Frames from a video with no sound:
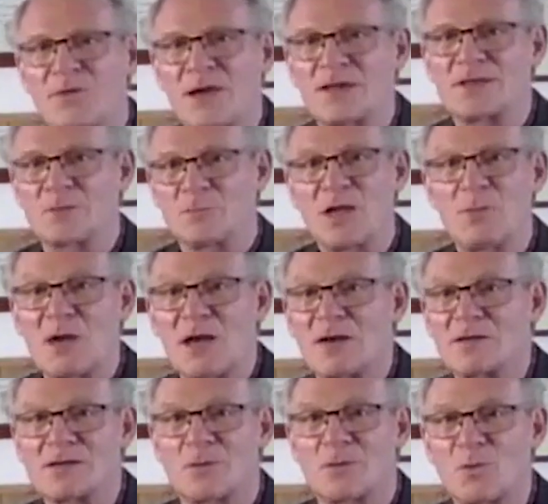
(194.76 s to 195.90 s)
had some
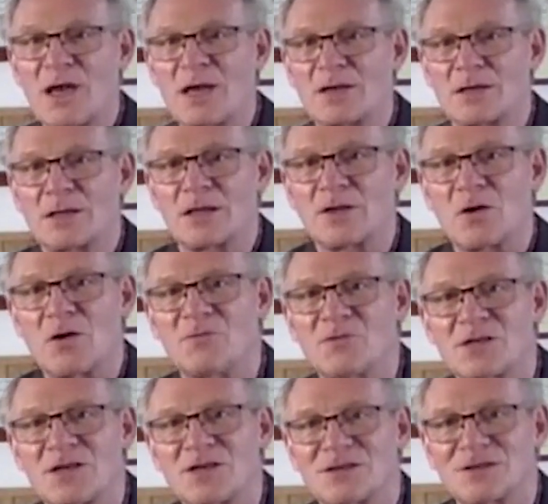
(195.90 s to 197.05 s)
emails and we had a little
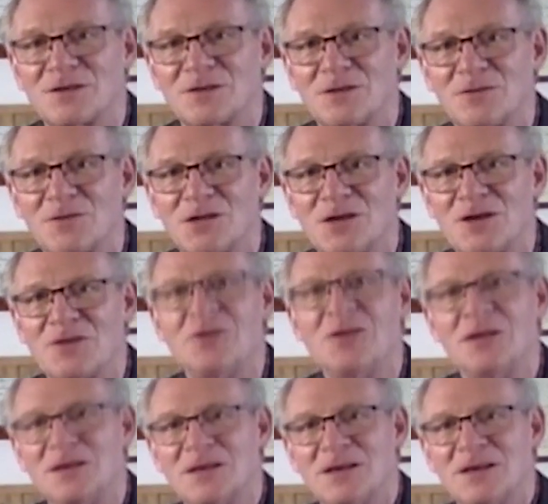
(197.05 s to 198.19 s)
conversation on the video.
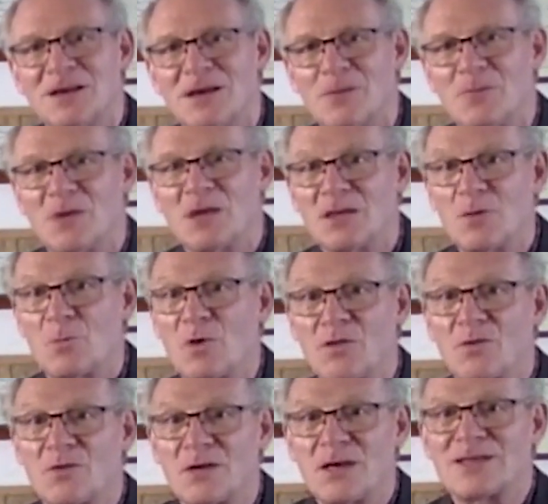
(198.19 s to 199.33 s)
And then we
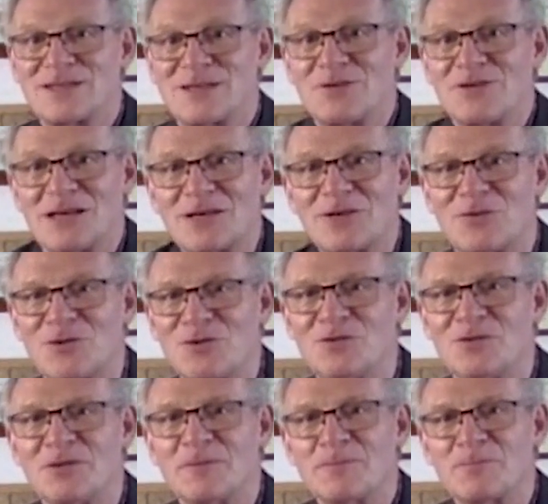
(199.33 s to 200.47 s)
thought, let's do an interview
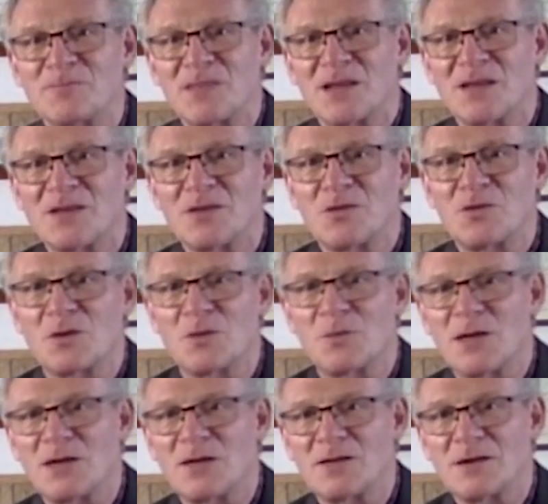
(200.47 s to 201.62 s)
and talk
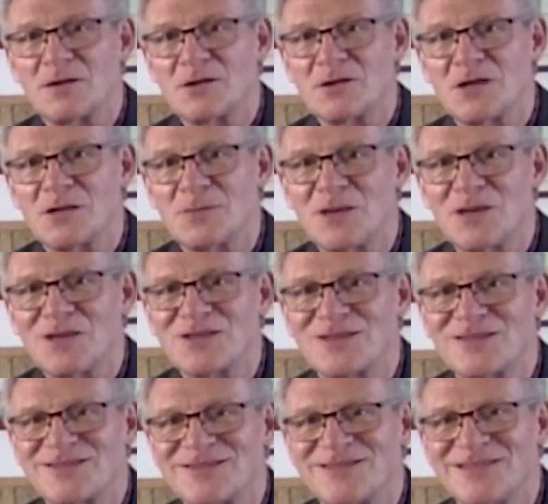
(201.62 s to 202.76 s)
about our shared passion.